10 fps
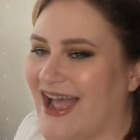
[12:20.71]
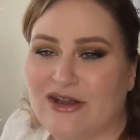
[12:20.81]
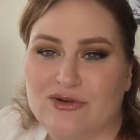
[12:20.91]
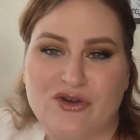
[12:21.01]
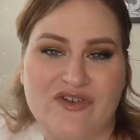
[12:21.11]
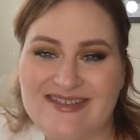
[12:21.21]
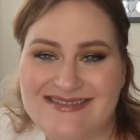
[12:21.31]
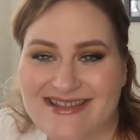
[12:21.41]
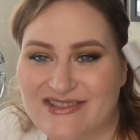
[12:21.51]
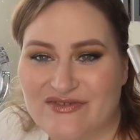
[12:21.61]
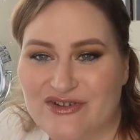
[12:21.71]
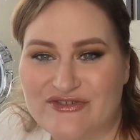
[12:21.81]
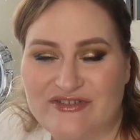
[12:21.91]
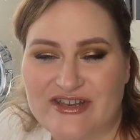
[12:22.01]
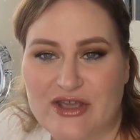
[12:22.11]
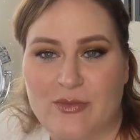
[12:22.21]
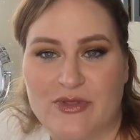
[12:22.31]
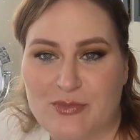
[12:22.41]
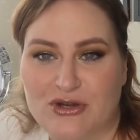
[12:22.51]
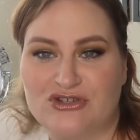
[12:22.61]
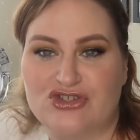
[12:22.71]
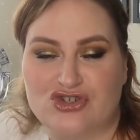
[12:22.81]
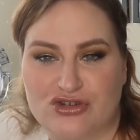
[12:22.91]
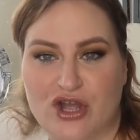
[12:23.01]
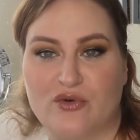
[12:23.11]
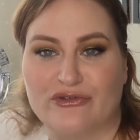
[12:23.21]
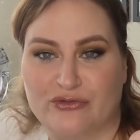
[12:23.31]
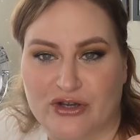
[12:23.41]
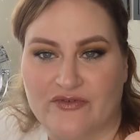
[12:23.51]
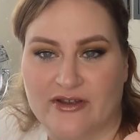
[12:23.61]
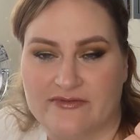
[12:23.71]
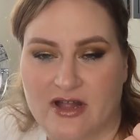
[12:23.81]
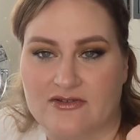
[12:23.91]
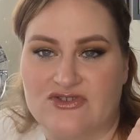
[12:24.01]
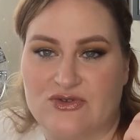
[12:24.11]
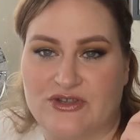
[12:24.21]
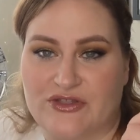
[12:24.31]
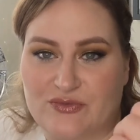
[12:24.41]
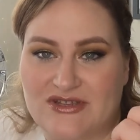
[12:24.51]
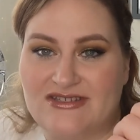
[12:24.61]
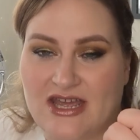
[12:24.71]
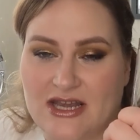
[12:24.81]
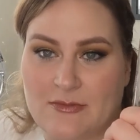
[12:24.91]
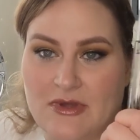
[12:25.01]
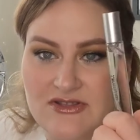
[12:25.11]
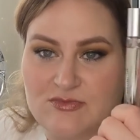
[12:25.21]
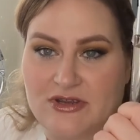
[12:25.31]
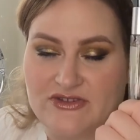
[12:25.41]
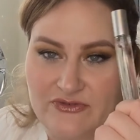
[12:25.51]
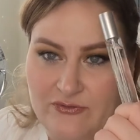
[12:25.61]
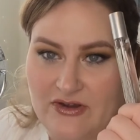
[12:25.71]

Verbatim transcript: I don't know if I said in the first video, but the Purse Trio is $45, so you get three 10 ml sprays for